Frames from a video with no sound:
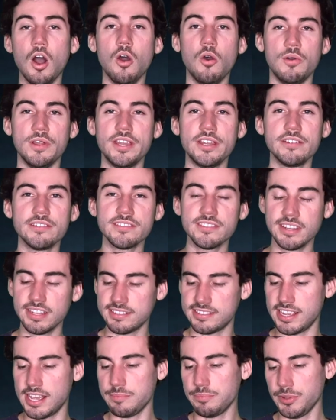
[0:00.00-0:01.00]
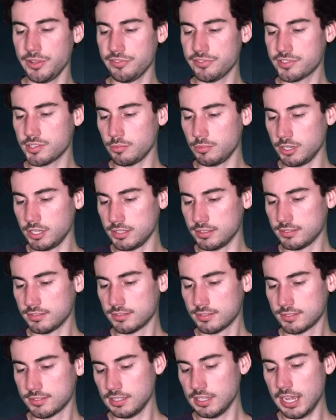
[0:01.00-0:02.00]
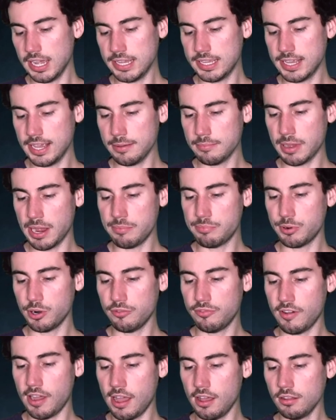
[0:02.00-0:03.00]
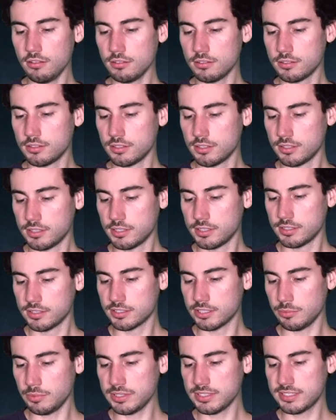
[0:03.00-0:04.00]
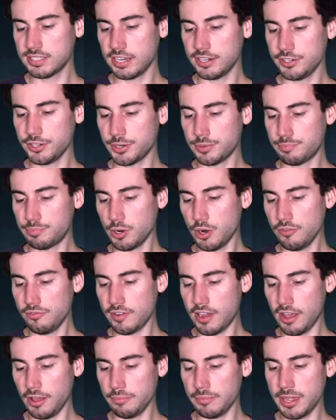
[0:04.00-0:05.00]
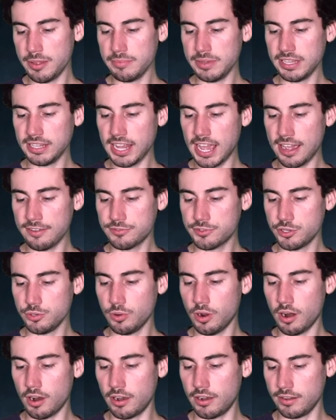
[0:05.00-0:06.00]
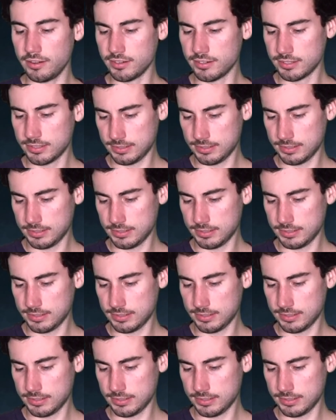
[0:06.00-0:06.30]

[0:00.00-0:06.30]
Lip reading: Oh, here's an example of someone liking my profile. Someone said, "Your profile made me laugh too hard."